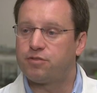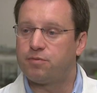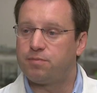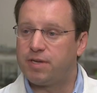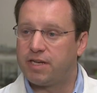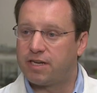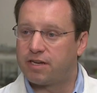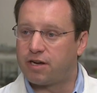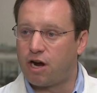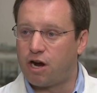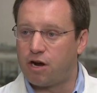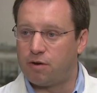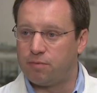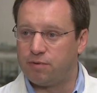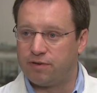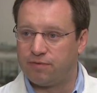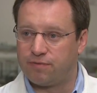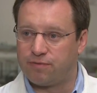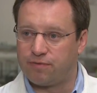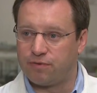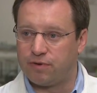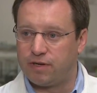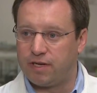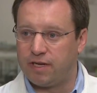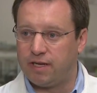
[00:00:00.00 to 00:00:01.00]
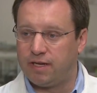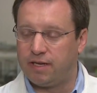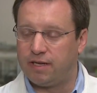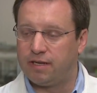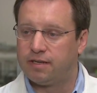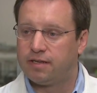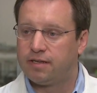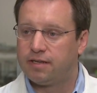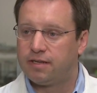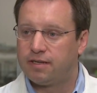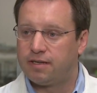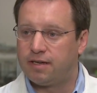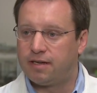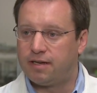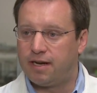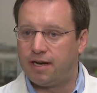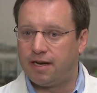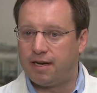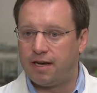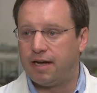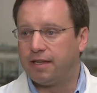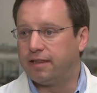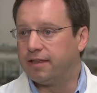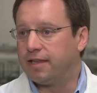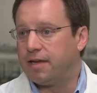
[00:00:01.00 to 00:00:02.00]
would be carbon free
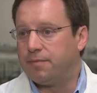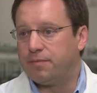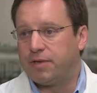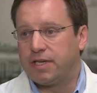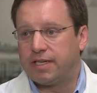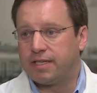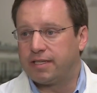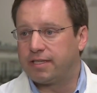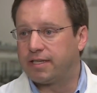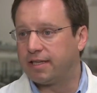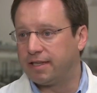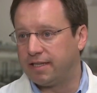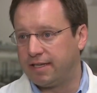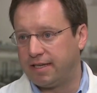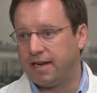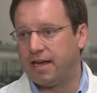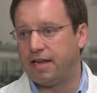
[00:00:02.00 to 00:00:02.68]
uh, unlimited clean